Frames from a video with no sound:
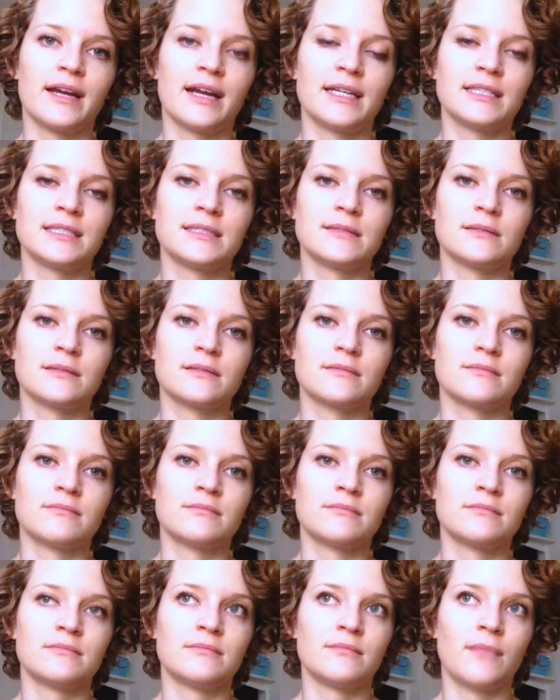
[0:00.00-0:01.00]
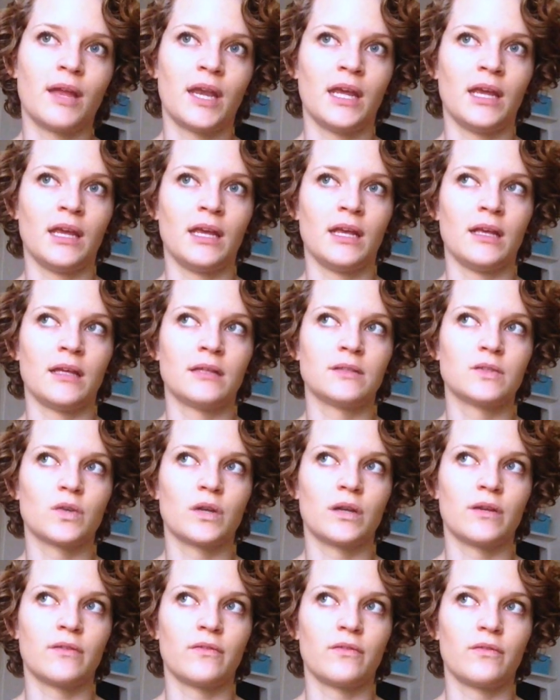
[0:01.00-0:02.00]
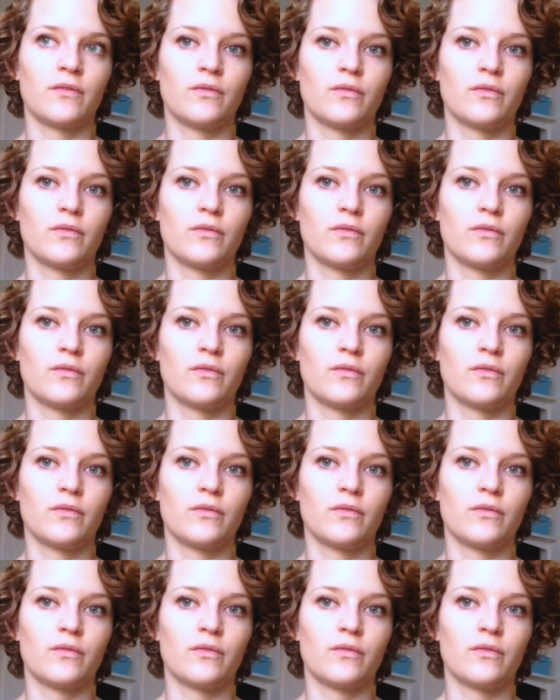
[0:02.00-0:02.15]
as many sort of